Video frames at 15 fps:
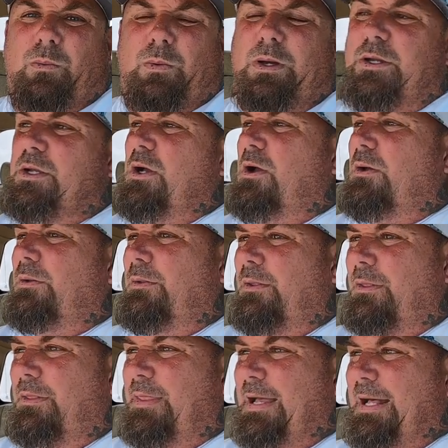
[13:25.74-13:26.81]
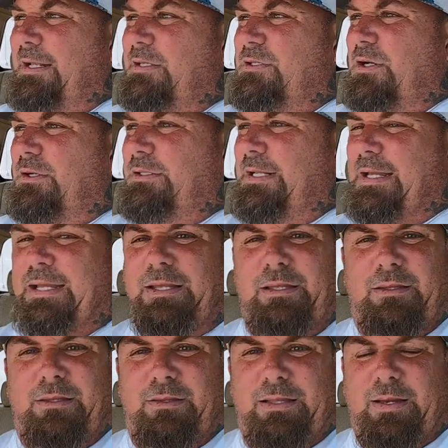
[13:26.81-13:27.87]
Well, y'all, that is our
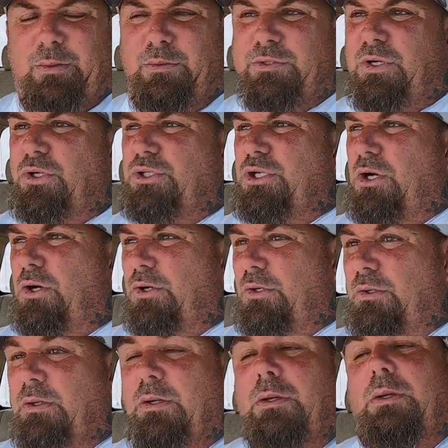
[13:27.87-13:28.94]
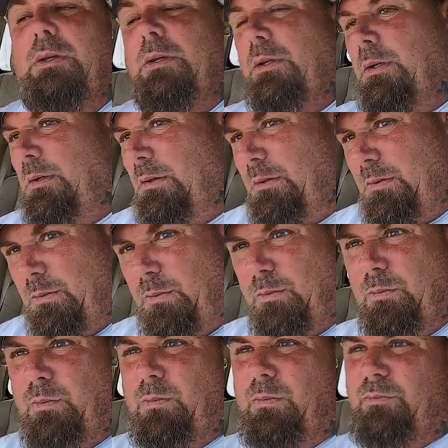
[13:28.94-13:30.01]
day. That was our charter
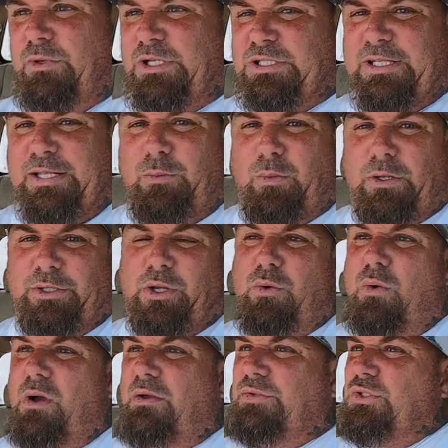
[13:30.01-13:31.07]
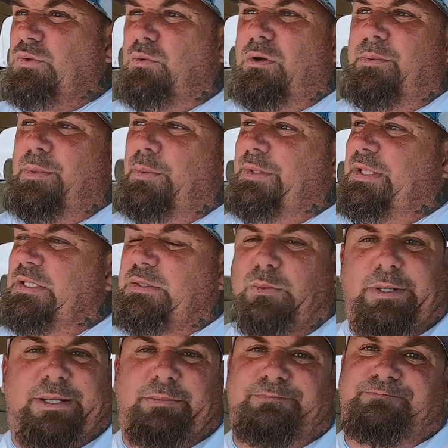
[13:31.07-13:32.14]
originally wanted to go offshore, but with this
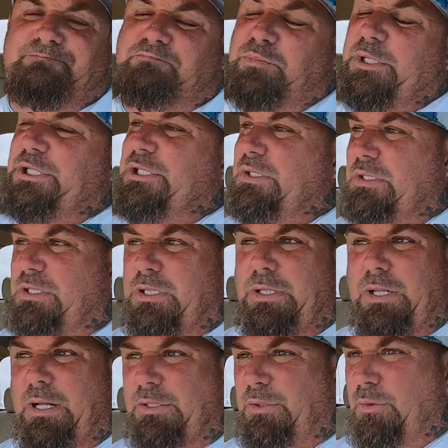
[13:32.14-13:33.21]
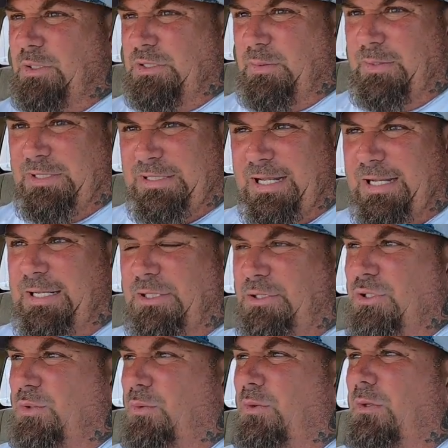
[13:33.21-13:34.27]
wind, we just could not do it. So we stayed
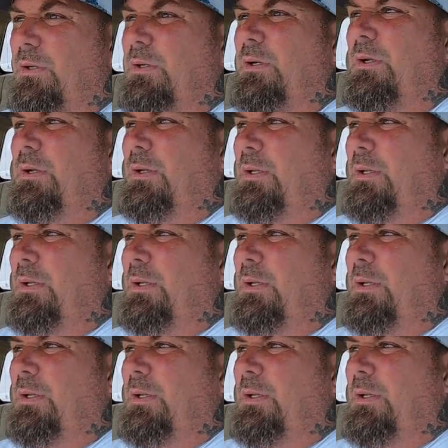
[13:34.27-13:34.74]
inshore,